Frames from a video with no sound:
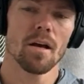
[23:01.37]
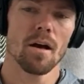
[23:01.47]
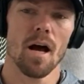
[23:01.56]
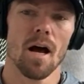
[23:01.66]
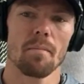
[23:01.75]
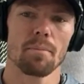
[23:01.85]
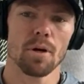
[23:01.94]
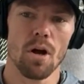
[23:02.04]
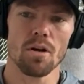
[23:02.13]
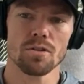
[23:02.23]
But
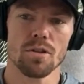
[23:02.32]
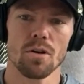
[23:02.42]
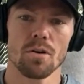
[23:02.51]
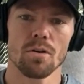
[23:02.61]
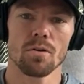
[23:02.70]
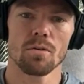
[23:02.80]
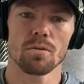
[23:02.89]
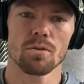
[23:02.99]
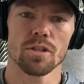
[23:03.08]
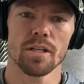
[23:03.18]
also
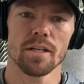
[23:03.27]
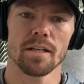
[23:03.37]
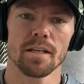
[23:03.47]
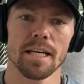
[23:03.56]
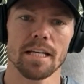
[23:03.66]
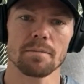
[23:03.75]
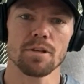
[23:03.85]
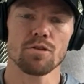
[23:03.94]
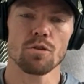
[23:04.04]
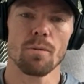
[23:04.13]
she keeps me
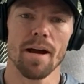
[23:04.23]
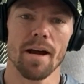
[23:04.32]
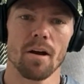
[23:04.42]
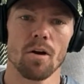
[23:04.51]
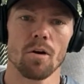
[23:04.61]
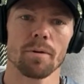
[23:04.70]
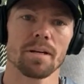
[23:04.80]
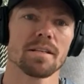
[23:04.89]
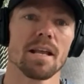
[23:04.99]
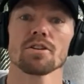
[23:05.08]
true to my arrow
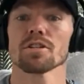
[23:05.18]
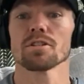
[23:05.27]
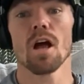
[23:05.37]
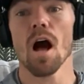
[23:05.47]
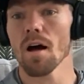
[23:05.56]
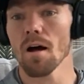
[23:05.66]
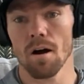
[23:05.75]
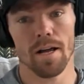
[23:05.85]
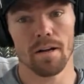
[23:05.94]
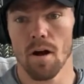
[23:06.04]
because now she's not our
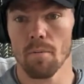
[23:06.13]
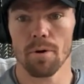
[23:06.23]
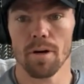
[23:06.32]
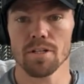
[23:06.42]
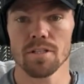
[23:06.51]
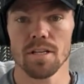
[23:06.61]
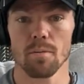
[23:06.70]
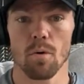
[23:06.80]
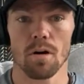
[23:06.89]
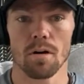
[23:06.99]
head of operations
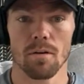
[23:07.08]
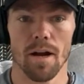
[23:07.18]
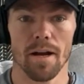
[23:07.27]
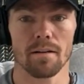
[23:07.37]
anymore, right?